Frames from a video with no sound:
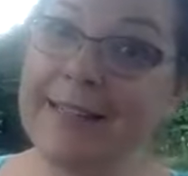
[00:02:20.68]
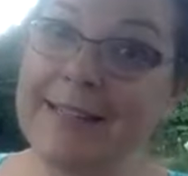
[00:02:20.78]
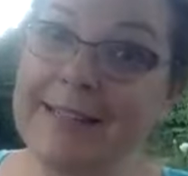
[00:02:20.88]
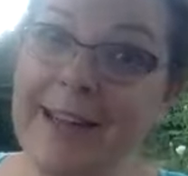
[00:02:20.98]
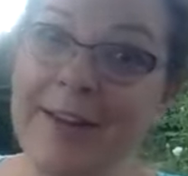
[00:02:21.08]
to
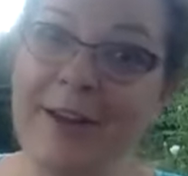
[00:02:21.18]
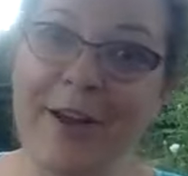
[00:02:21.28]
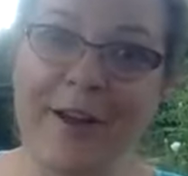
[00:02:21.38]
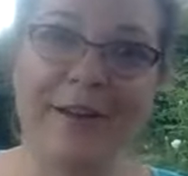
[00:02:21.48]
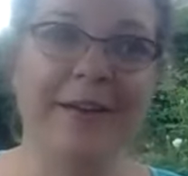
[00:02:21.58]
stand
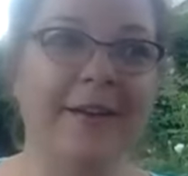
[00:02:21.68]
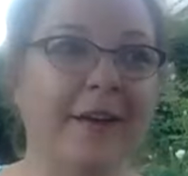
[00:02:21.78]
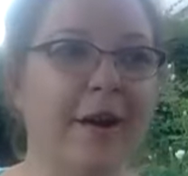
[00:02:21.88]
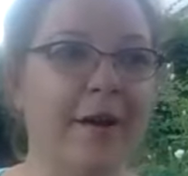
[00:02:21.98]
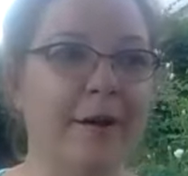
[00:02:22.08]
on,
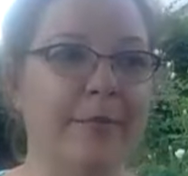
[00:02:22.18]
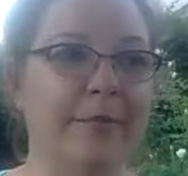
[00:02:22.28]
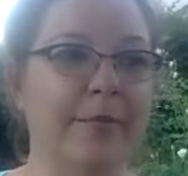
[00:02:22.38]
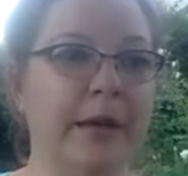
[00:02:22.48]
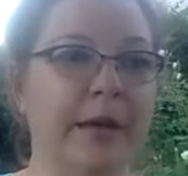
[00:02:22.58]

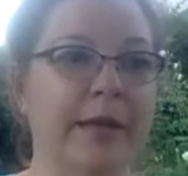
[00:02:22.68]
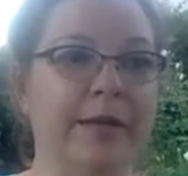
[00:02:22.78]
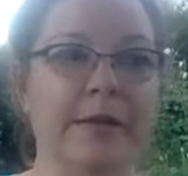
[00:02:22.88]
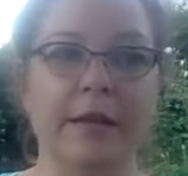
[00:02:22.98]
and it